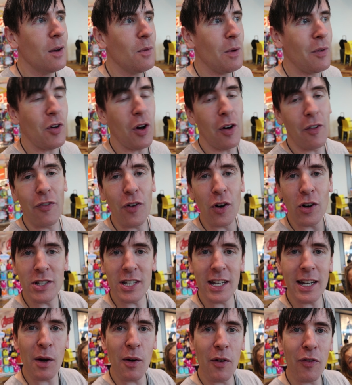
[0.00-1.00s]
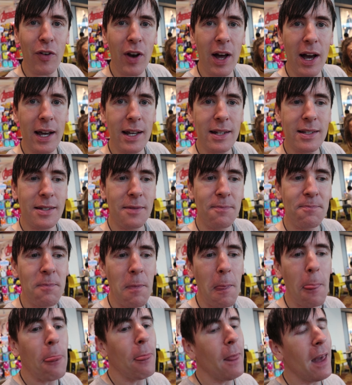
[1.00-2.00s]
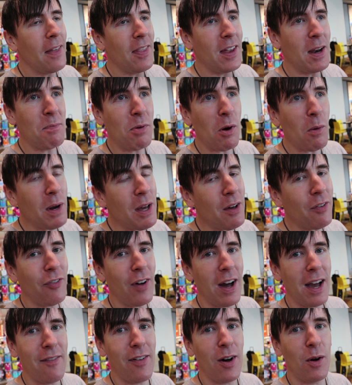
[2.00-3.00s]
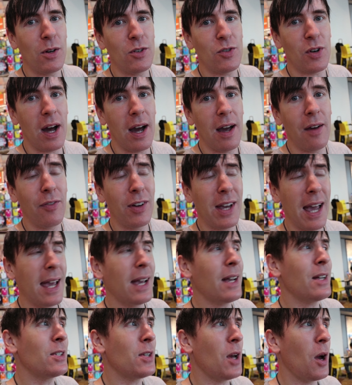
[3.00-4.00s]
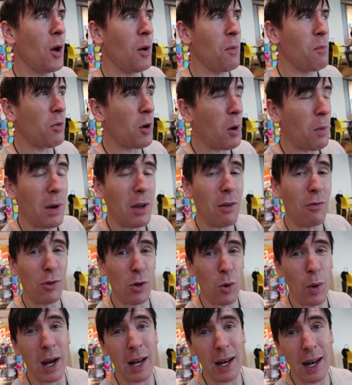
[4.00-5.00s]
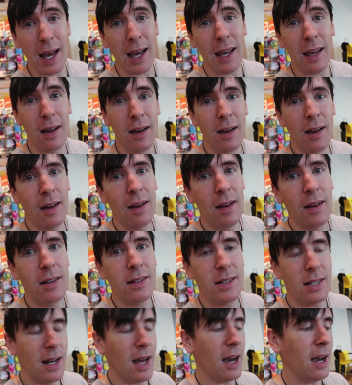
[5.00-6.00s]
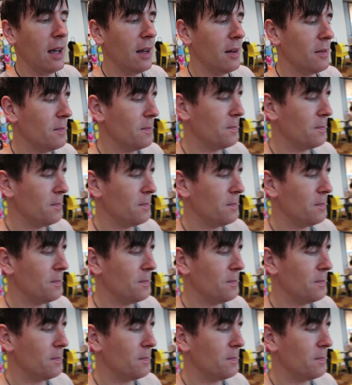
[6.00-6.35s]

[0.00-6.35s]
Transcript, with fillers: We've got a 14 hour flight, and then a, probably a five hour drive, getting us home probably quite late Dad, we can tonight. sleep in